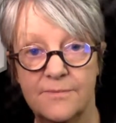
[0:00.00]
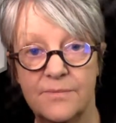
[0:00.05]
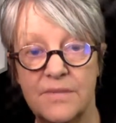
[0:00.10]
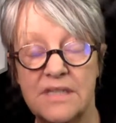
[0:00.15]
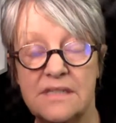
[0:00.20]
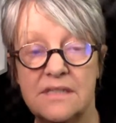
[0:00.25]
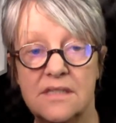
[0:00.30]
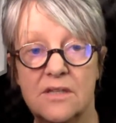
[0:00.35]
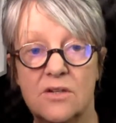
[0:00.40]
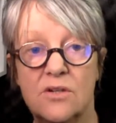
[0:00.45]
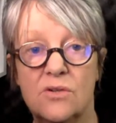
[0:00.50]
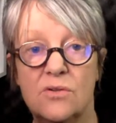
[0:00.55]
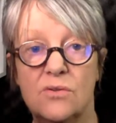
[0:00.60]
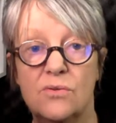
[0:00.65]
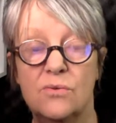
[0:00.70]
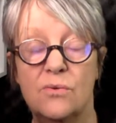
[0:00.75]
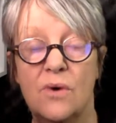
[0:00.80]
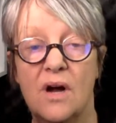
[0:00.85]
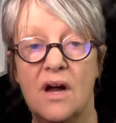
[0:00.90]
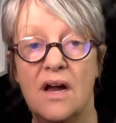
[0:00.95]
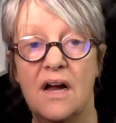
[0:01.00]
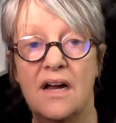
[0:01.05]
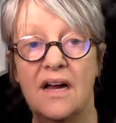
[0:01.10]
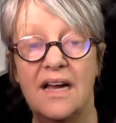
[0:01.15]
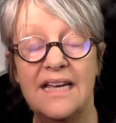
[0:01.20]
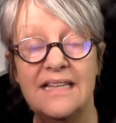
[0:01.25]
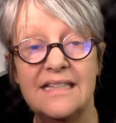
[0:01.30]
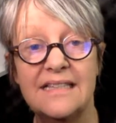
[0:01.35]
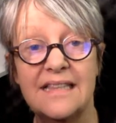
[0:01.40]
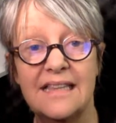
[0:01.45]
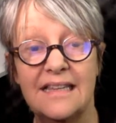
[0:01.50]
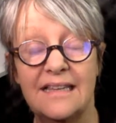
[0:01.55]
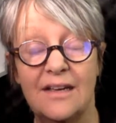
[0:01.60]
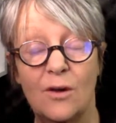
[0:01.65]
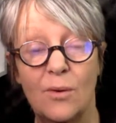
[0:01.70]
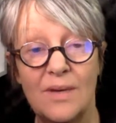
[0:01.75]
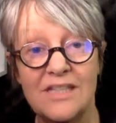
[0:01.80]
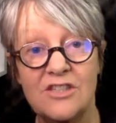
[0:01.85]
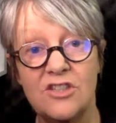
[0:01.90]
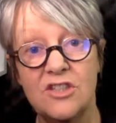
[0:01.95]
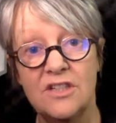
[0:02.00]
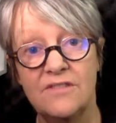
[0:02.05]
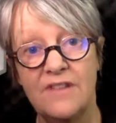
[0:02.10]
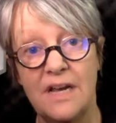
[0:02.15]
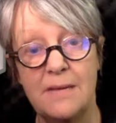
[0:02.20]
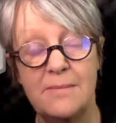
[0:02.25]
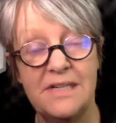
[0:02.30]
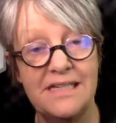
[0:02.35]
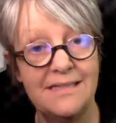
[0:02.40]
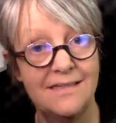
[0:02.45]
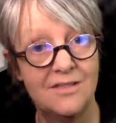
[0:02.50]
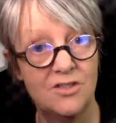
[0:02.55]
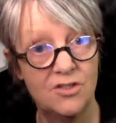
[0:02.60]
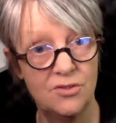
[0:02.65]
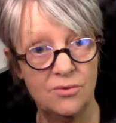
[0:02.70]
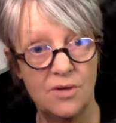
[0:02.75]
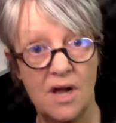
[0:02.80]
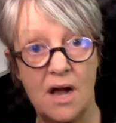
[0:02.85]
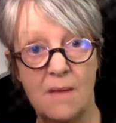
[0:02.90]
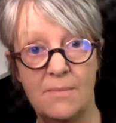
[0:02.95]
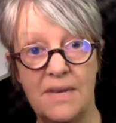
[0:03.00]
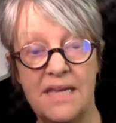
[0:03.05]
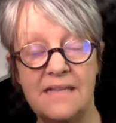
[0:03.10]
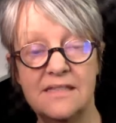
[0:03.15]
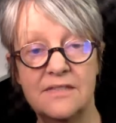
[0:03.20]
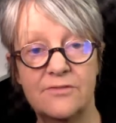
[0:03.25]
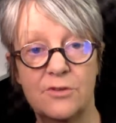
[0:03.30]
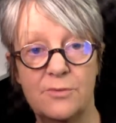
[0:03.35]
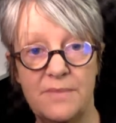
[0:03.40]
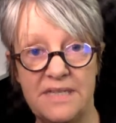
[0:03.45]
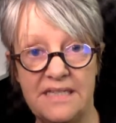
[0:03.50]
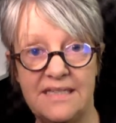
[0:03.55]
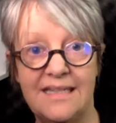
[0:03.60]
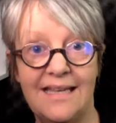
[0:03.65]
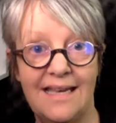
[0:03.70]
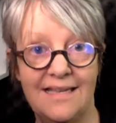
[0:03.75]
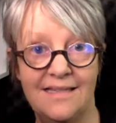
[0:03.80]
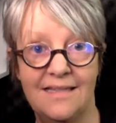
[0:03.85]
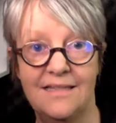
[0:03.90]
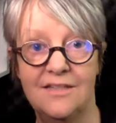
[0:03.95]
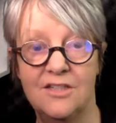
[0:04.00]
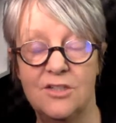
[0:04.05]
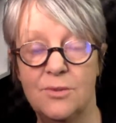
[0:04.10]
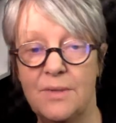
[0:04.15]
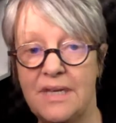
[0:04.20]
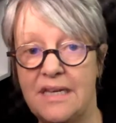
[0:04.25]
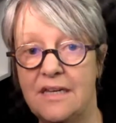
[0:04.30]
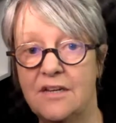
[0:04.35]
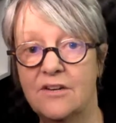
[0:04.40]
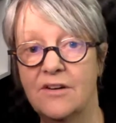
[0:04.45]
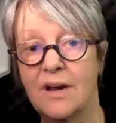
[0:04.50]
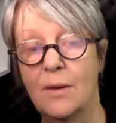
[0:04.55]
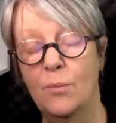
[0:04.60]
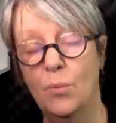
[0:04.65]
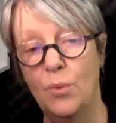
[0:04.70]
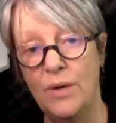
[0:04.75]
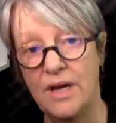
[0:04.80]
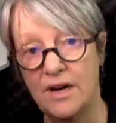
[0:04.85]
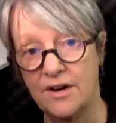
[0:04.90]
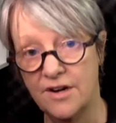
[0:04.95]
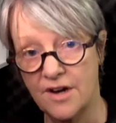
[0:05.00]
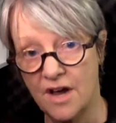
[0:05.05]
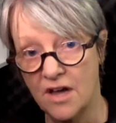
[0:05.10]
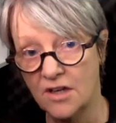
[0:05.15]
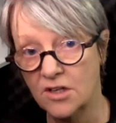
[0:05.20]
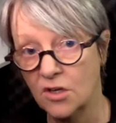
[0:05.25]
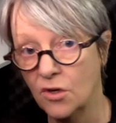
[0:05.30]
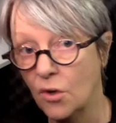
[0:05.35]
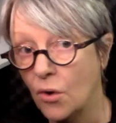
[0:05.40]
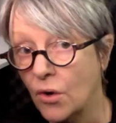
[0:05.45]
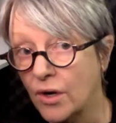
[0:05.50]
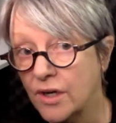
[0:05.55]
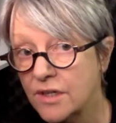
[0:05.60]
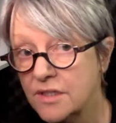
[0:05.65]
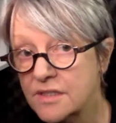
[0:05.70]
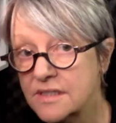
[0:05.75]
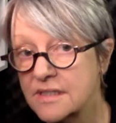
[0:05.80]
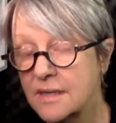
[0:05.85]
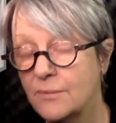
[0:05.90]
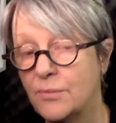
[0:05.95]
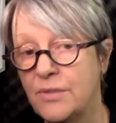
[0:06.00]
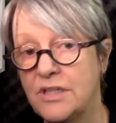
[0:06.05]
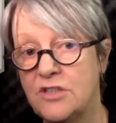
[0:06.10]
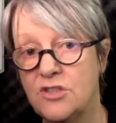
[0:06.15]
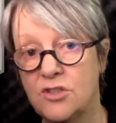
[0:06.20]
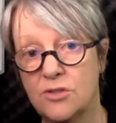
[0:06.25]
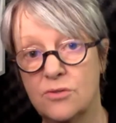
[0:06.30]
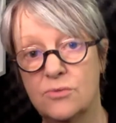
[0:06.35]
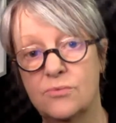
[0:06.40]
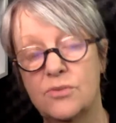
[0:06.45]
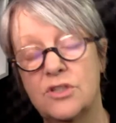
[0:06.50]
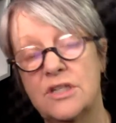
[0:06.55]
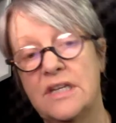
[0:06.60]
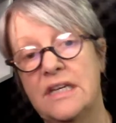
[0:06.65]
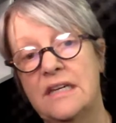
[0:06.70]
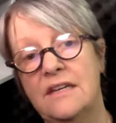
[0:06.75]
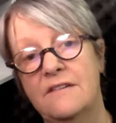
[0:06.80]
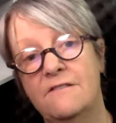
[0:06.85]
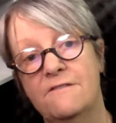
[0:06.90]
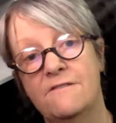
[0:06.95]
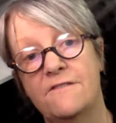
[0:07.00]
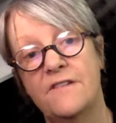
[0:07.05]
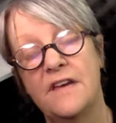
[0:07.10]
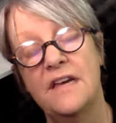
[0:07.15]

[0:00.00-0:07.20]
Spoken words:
So the question of libel is too complex for me to get into here, and we are not lawyers and we don't give